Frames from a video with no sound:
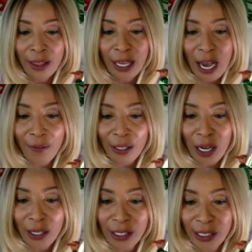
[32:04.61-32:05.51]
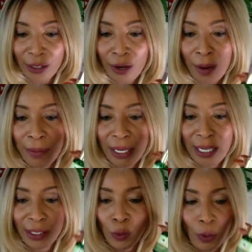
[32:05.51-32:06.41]
The avocado serum
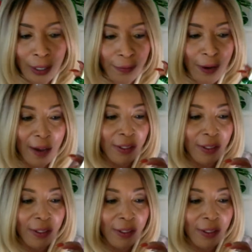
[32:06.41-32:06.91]
is $25.